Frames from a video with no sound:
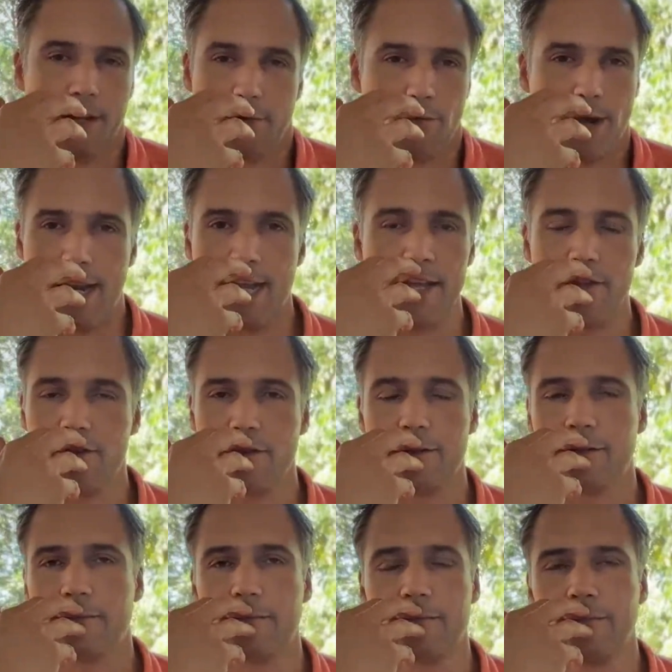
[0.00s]

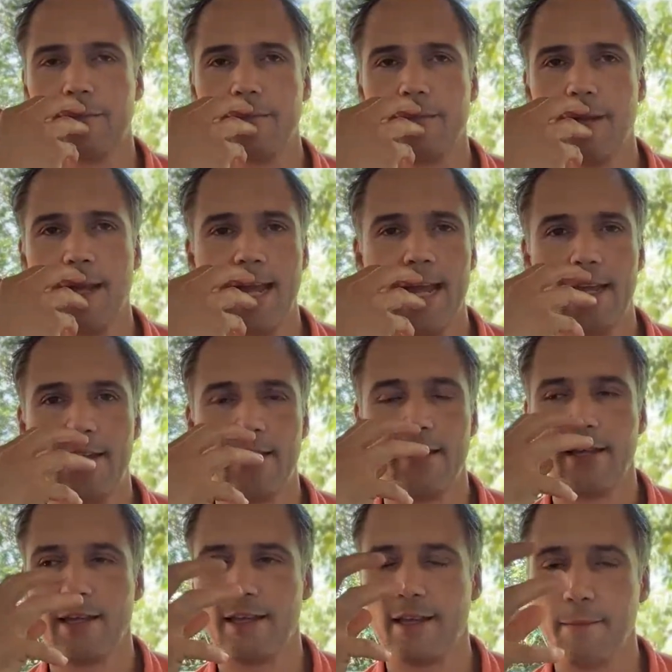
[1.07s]
religion, is
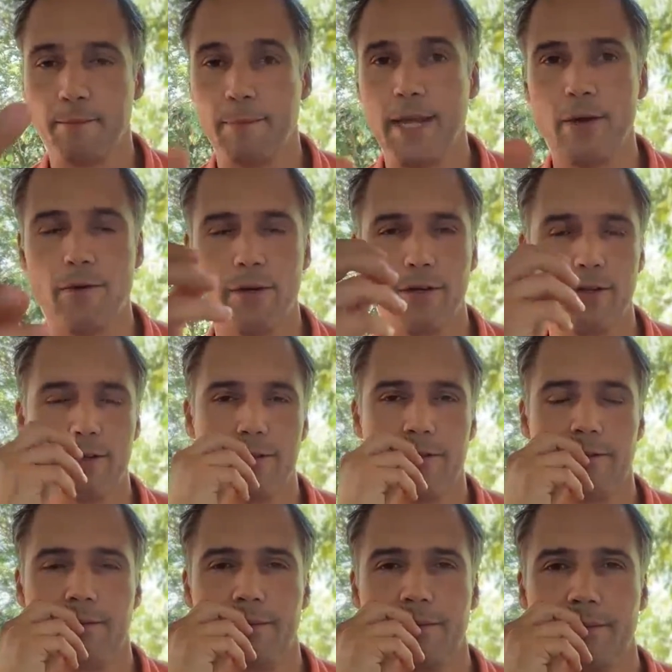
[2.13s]
ambiguous.